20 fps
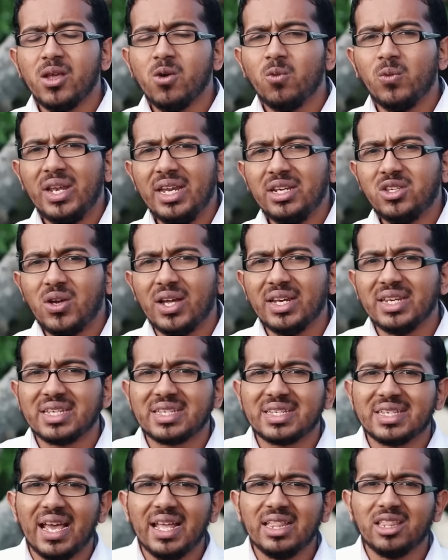We need to
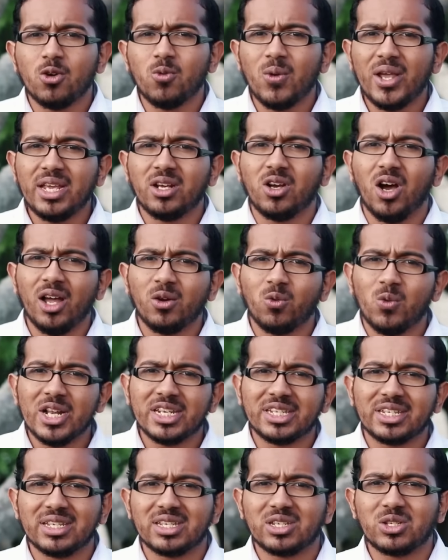understand the way God
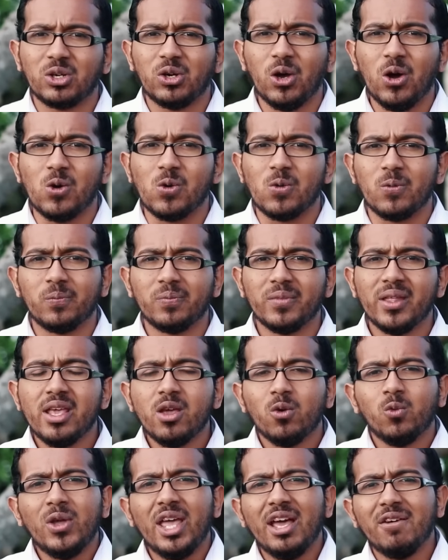wants us to go.
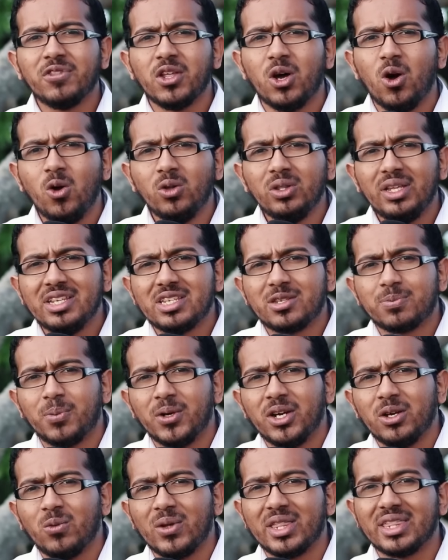We have the Holy
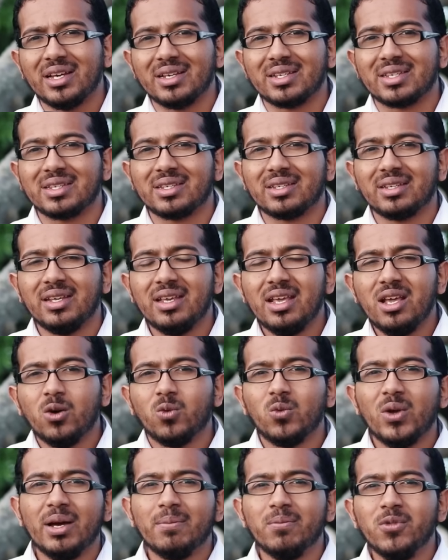Spirit with us.
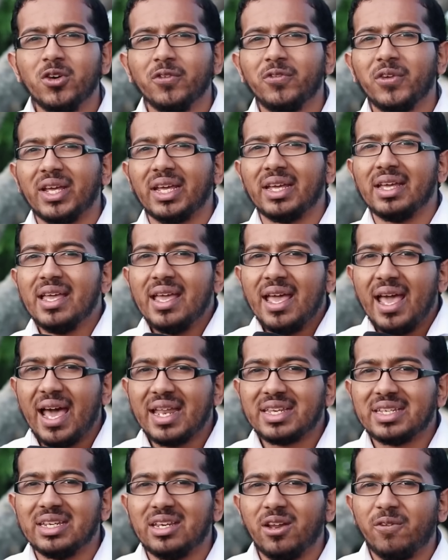We are moving
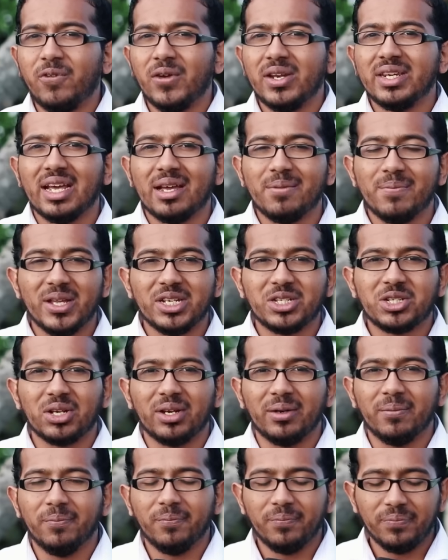at a different
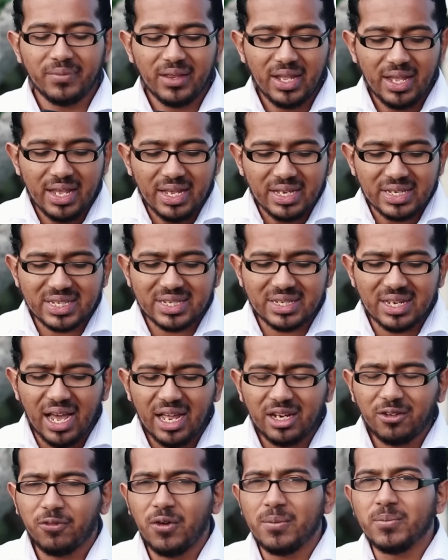dimension.
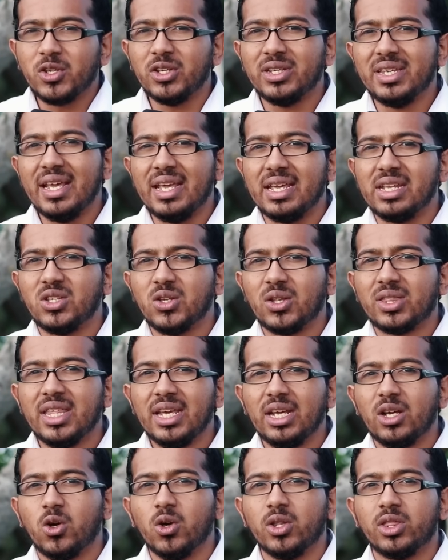Start from today to
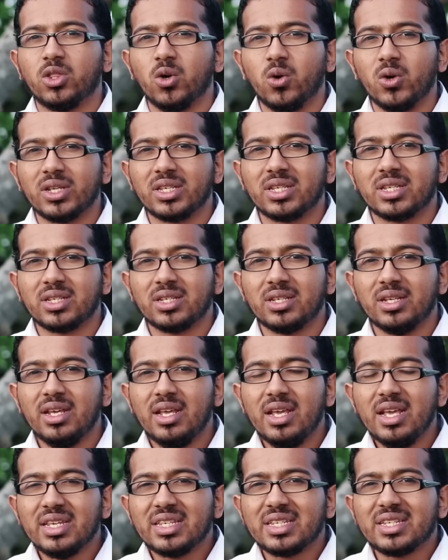think good thoughts.
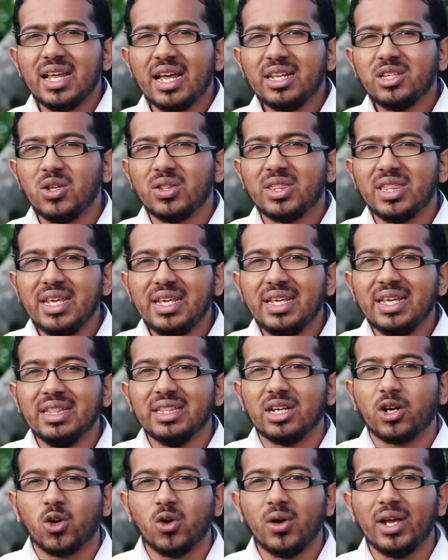Start to think in
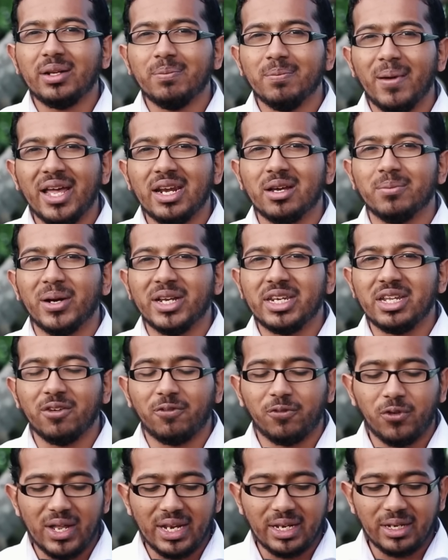the correct manner, my dear
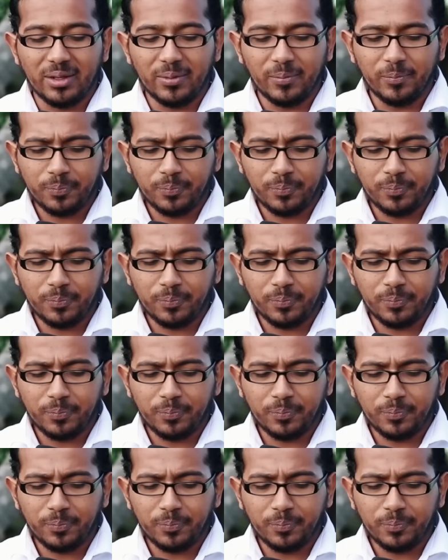friend.